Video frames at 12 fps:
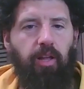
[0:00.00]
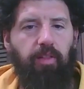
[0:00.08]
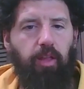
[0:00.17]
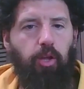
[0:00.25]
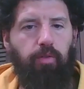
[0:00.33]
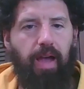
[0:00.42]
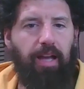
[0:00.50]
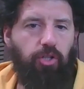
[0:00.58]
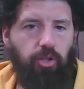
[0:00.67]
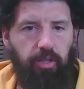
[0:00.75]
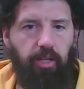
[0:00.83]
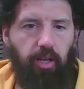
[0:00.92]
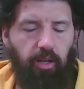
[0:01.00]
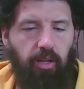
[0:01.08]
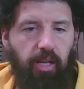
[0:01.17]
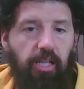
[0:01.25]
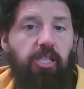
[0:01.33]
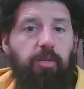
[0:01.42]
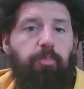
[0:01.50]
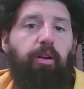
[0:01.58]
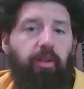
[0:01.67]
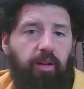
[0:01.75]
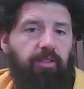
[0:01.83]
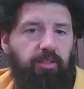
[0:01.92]
that you've actually
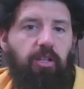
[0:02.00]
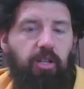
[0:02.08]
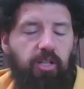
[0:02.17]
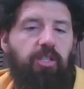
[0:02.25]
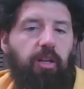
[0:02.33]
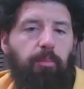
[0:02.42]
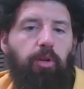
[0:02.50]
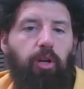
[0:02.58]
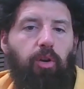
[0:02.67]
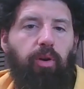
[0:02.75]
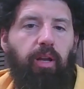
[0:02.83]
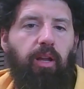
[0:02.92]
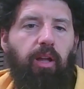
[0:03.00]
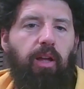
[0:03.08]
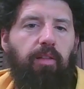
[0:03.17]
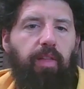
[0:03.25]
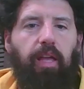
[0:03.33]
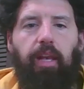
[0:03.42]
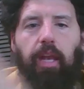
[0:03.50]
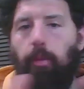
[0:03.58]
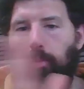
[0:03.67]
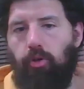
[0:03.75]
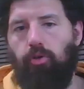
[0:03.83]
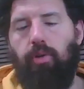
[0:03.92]
experienced to some degree that can
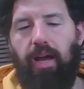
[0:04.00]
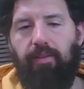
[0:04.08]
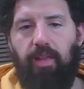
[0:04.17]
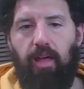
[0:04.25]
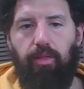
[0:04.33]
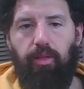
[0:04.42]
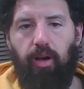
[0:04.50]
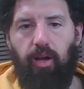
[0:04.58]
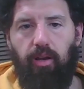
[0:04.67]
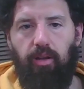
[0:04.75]
help you derive that thought.